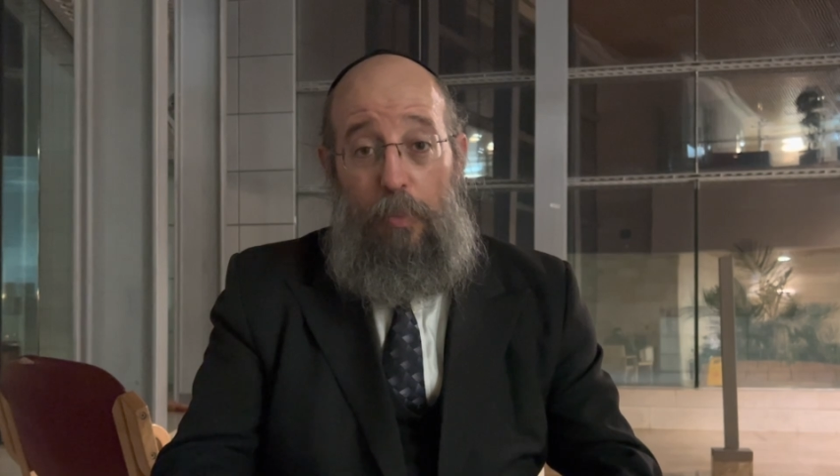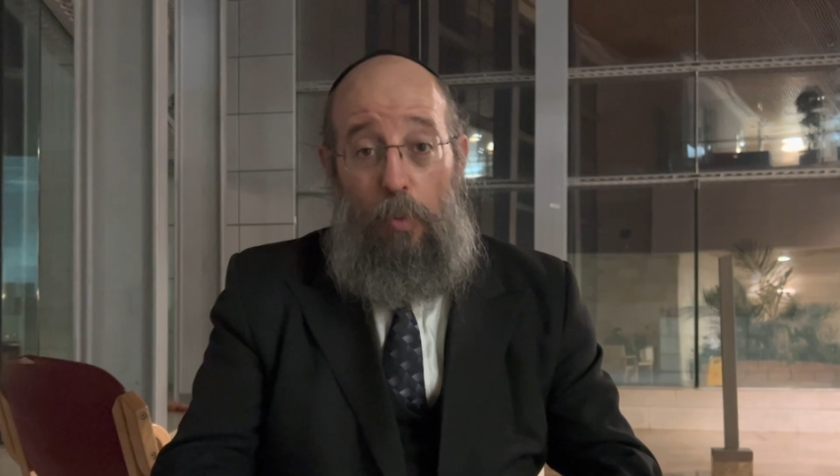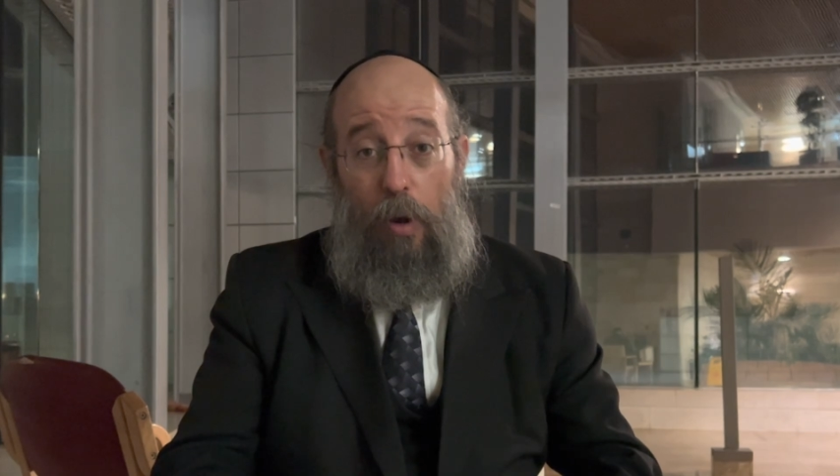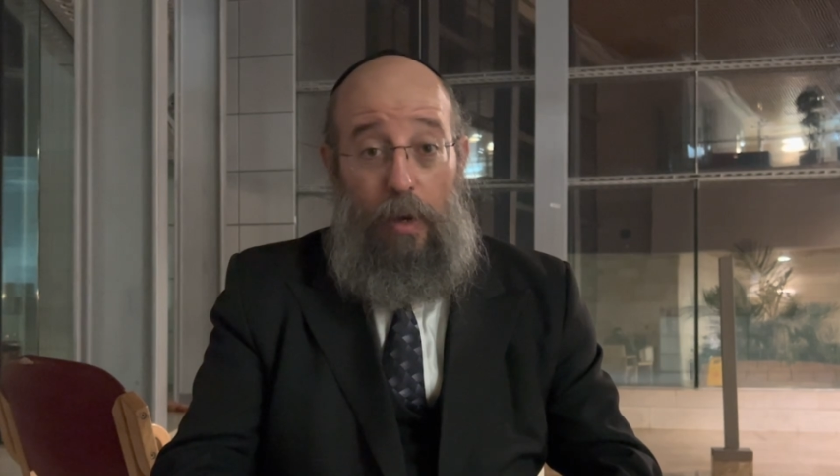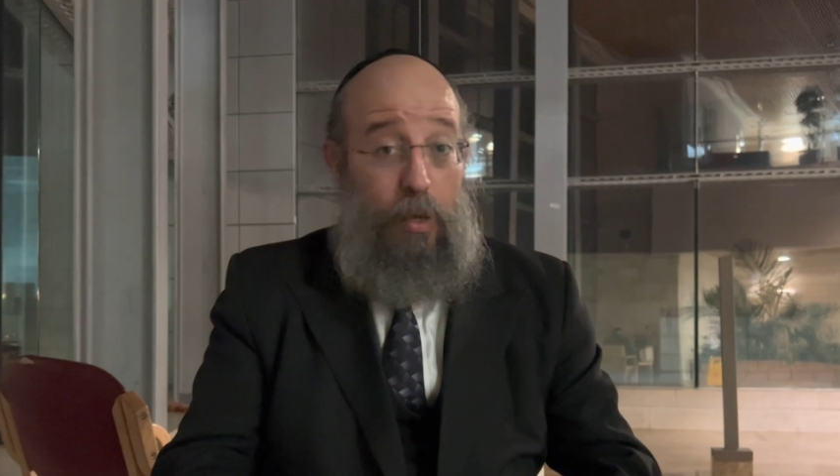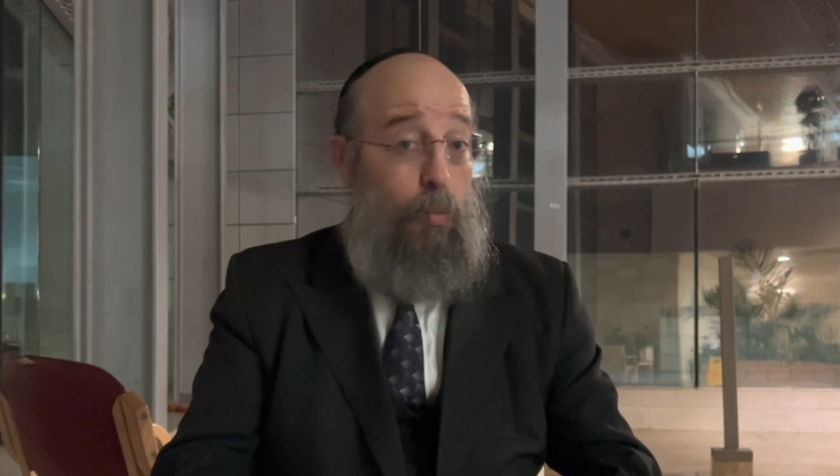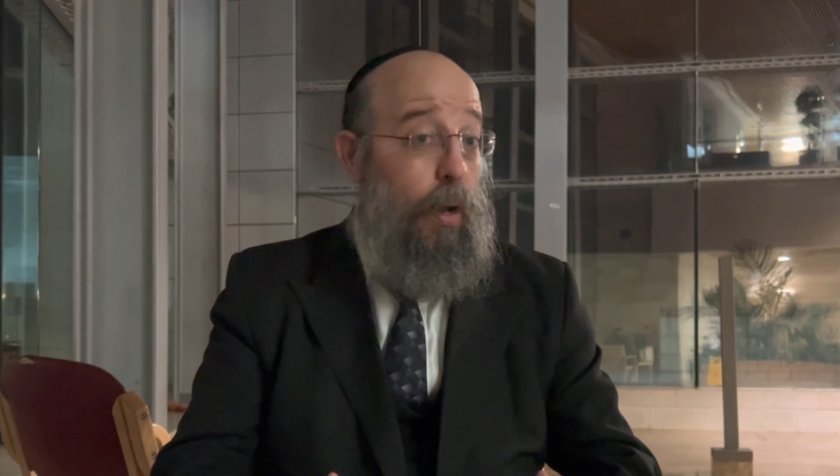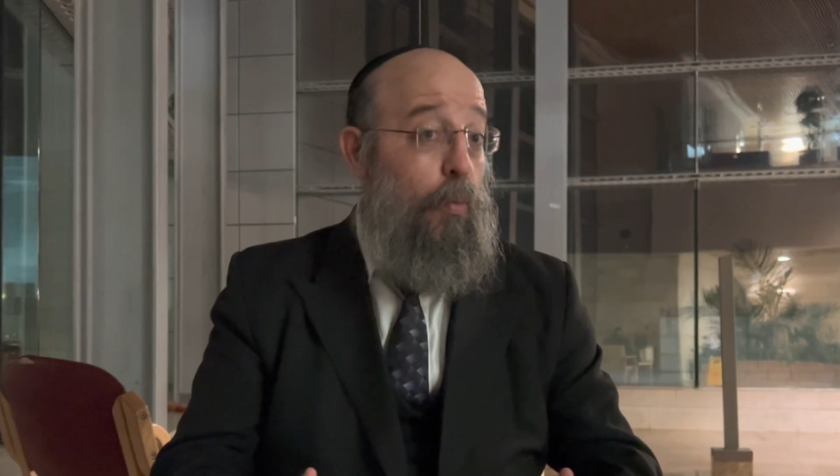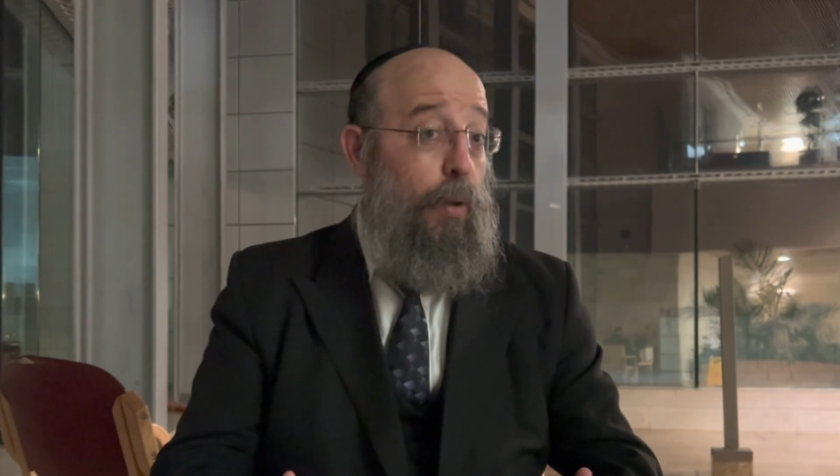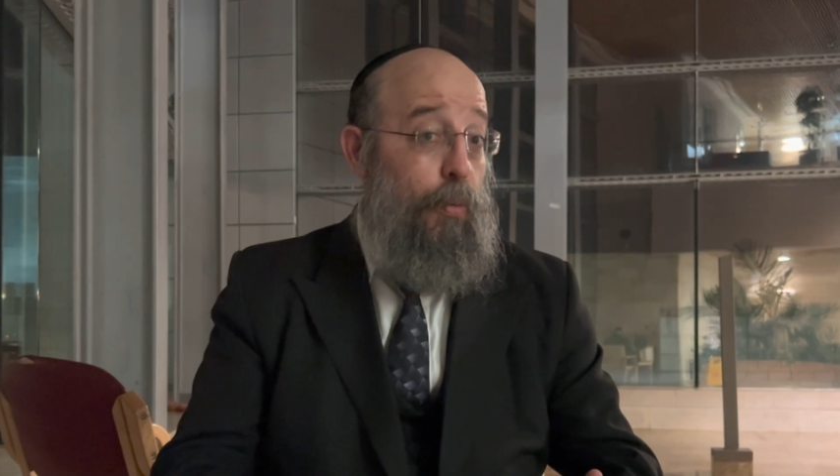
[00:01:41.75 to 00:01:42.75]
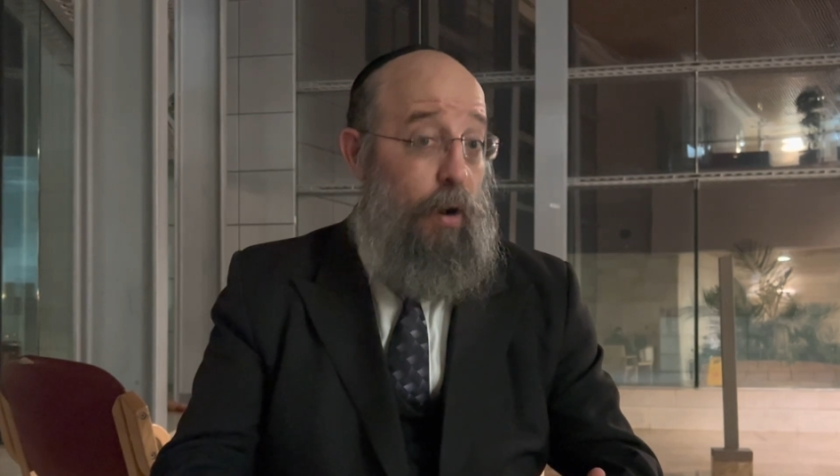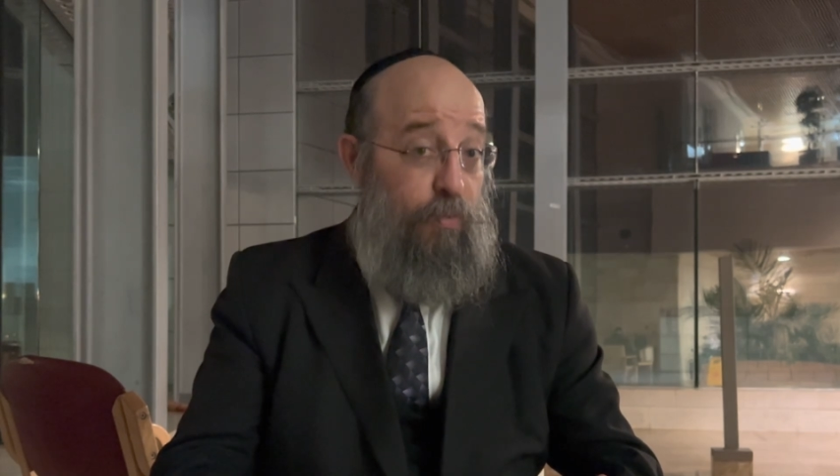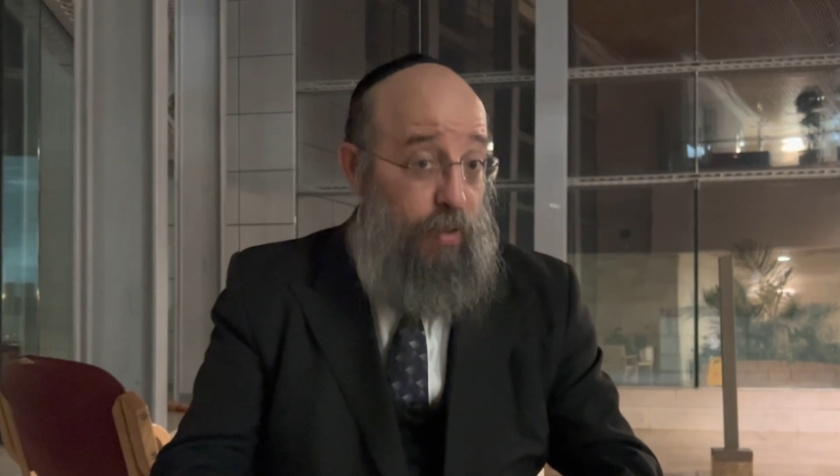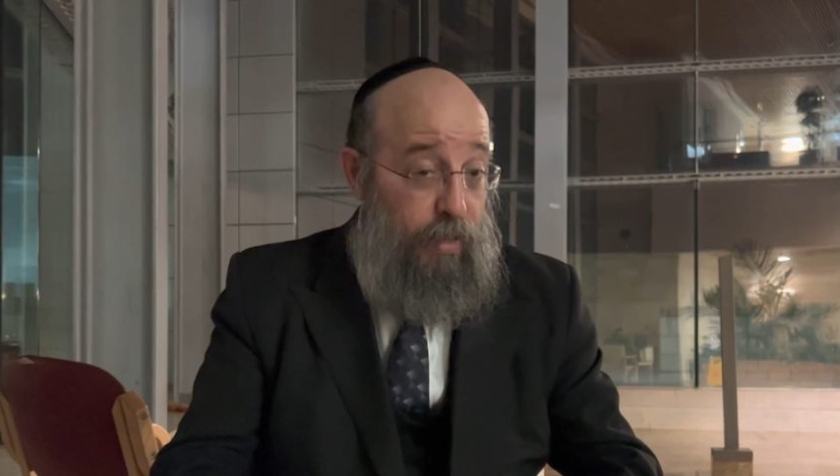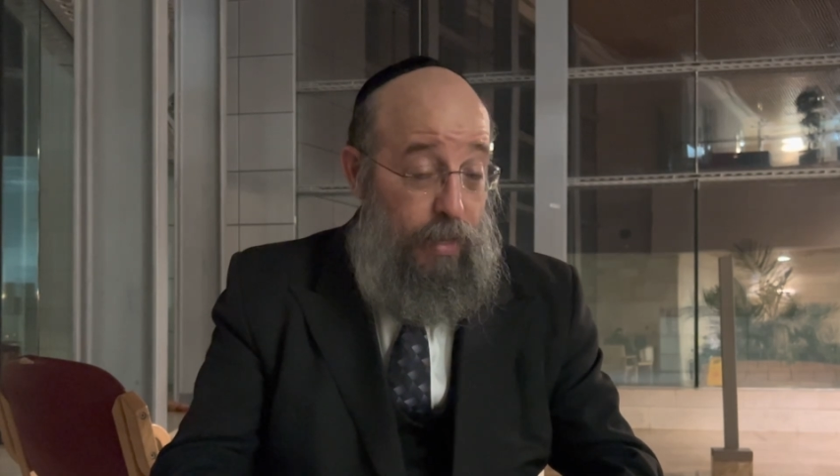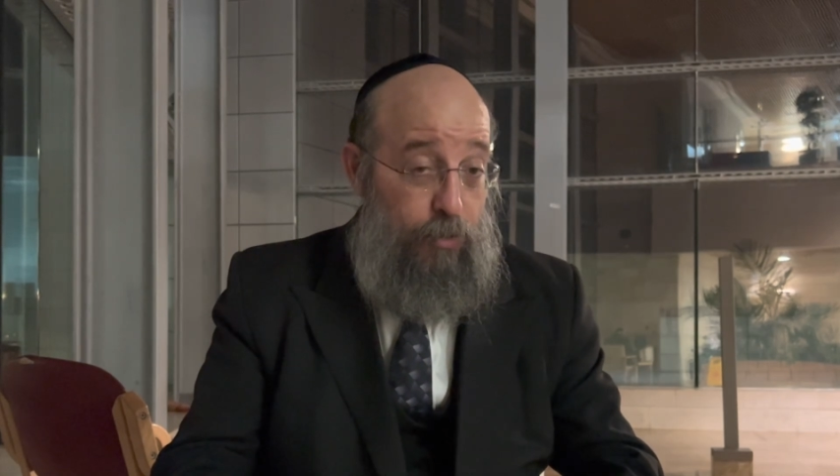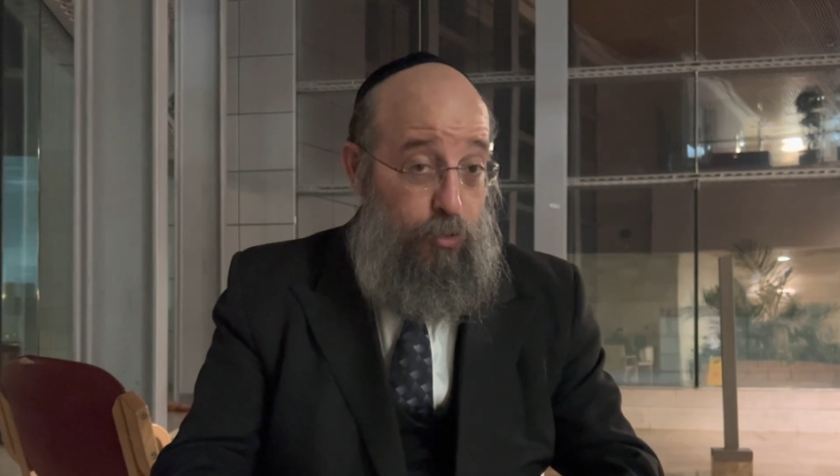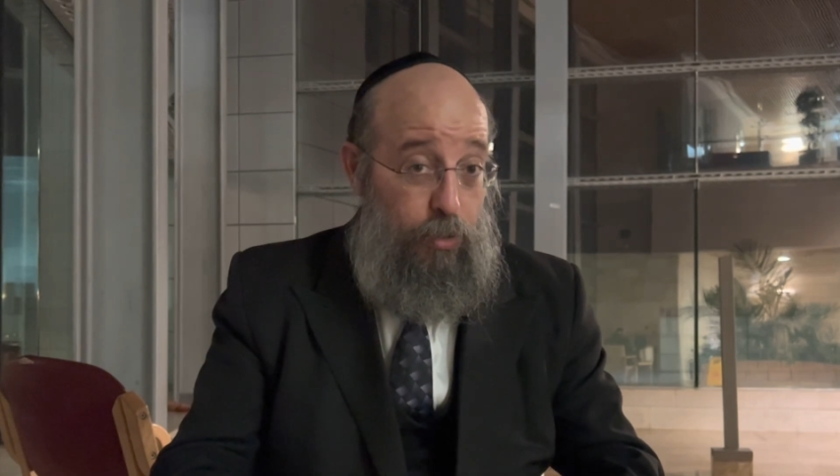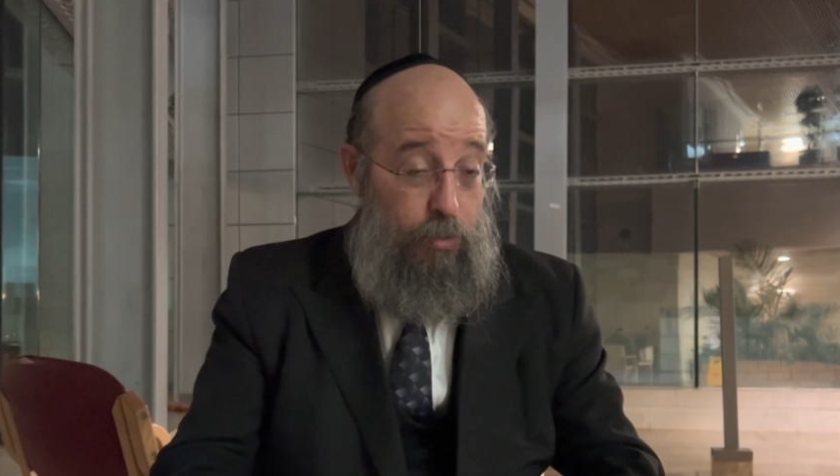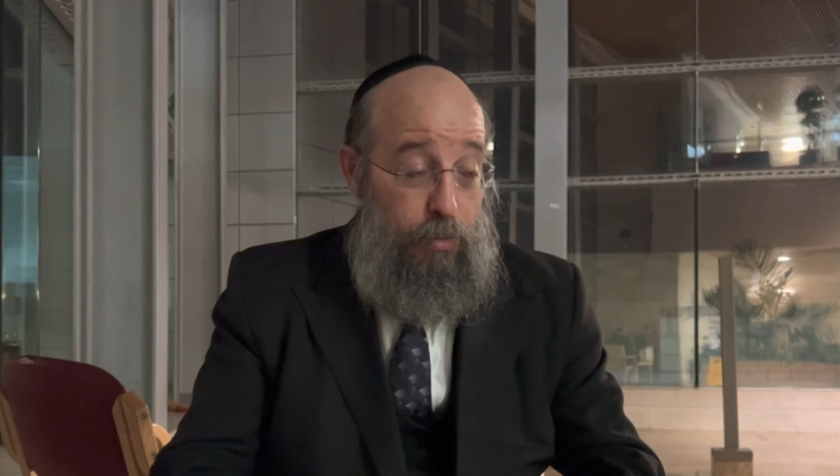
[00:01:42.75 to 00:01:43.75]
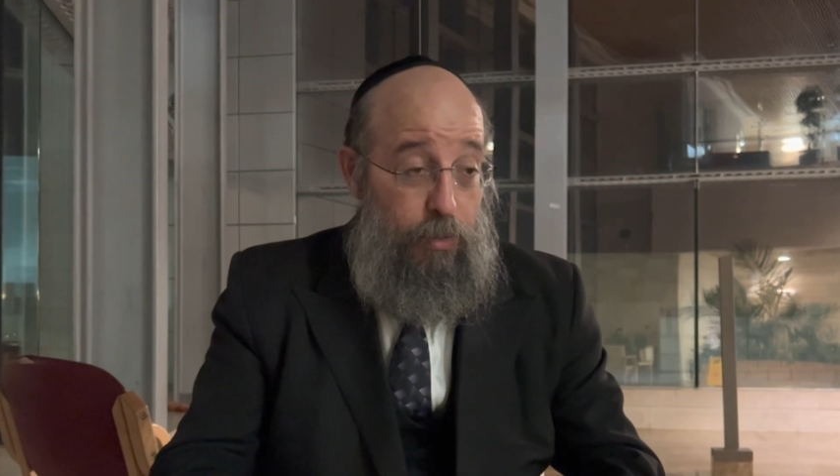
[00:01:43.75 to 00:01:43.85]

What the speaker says: Milwaukee when we were on vacation,